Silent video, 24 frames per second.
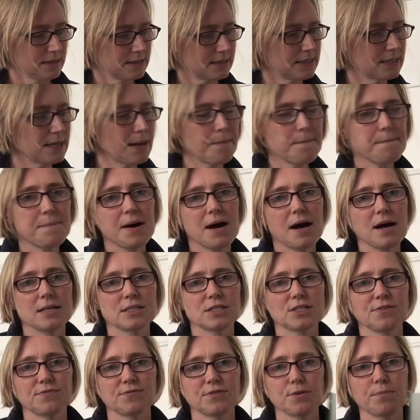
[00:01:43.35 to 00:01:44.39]
some
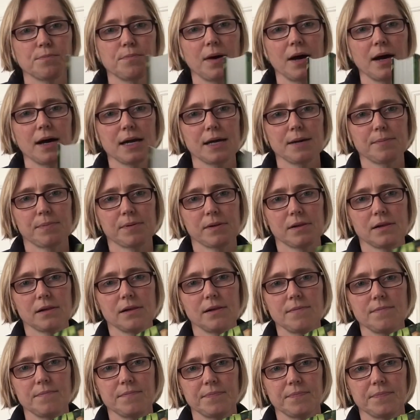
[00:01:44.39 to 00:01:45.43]
parts of the
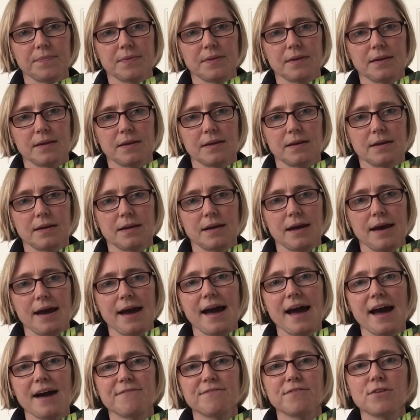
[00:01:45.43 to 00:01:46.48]
Bible
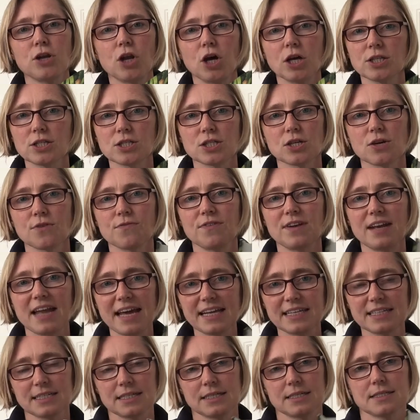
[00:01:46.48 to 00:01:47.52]
have lots of
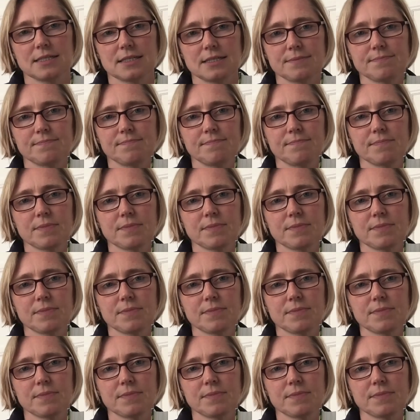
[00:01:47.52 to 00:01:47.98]
letters.